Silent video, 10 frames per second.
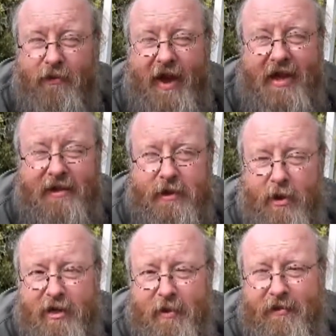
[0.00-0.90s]
phases
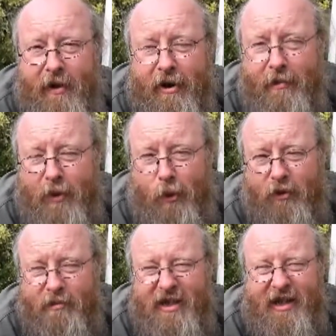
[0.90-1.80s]
where it's been very
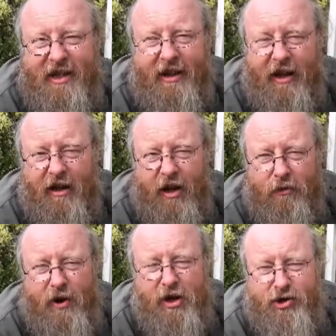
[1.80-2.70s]
important, particularly in
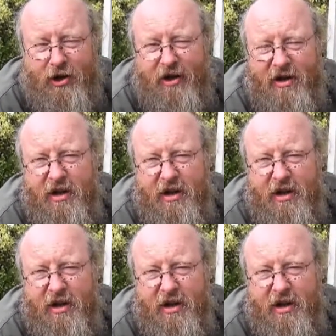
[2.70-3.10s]
Russia,